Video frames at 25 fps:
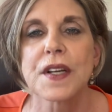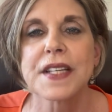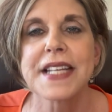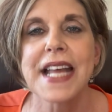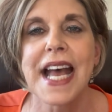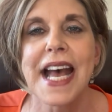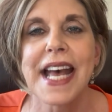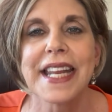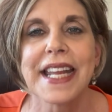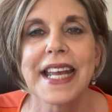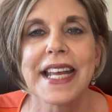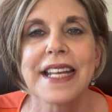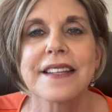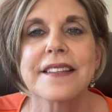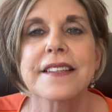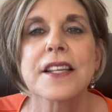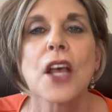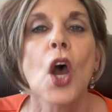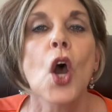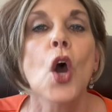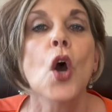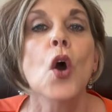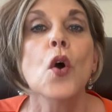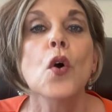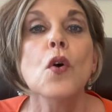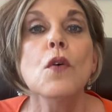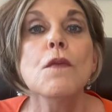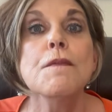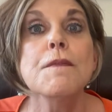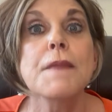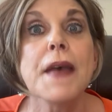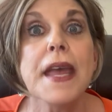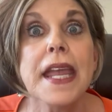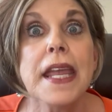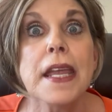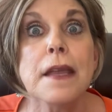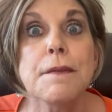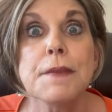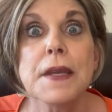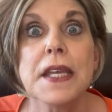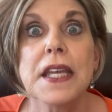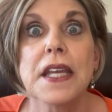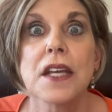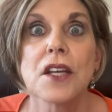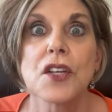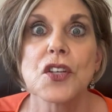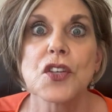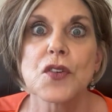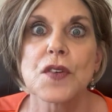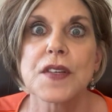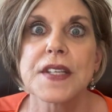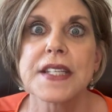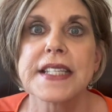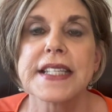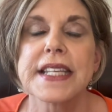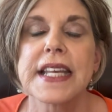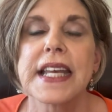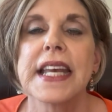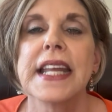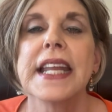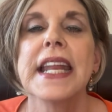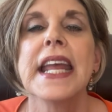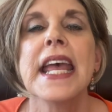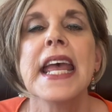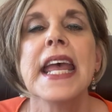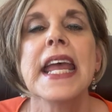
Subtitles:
tenants who may be interested